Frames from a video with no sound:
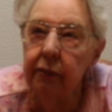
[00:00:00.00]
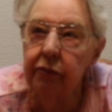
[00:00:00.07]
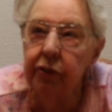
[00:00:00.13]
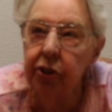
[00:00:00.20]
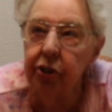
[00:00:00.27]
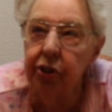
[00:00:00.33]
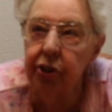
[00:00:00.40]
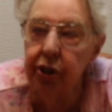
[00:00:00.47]
of
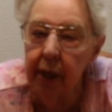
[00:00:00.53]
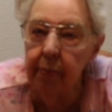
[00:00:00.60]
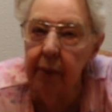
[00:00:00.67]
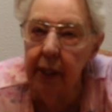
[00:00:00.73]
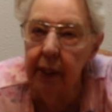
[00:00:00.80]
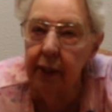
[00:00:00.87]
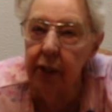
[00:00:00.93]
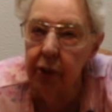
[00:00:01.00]

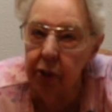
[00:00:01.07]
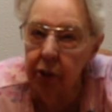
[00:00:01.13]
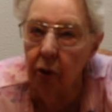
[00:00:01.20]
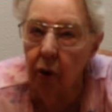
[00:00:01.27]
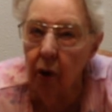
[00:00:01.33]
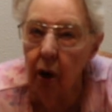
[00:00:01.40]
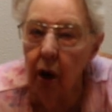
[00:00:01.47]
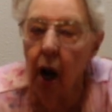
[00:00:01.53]
jimmied the
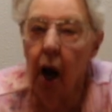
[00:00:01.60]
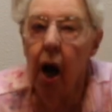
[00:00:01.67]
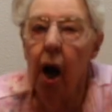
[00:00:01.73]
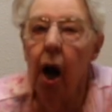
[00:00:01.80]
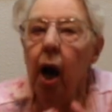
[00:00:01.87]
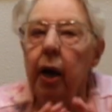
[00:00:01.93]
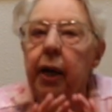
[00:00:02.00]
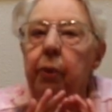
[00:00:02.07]
door,
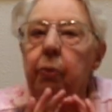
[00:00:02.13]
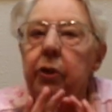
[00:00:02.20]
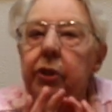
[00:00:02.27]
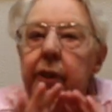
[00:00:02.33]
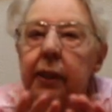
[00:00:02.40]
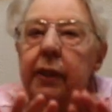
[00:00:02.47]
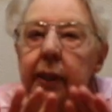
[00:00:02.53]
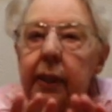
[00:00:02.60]
and he was
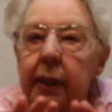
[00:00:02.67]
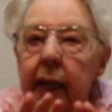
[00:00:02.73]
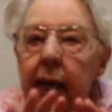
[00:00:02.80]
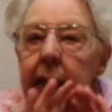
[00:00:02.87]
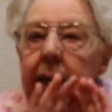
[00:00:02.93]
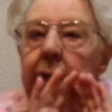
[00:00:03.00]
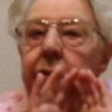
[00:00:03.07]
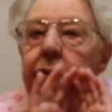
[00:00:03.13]

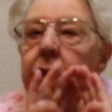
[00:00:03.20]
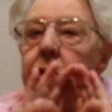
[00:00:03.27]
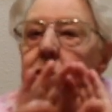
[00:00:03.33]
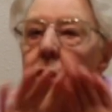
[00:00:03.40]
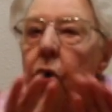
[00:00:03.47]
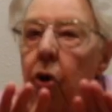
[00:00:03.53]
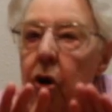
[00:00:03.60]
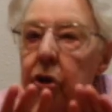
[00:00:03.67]
kicking the
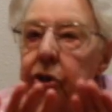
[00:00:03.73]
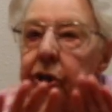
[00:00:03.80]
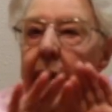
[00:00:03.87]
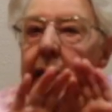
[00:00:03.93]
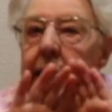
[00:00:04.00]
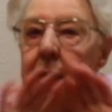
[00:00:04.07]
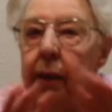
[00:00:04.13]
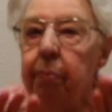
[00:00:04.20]
doors
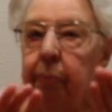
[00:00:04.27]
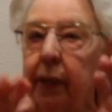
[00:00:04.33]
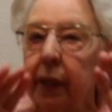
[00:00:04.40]
in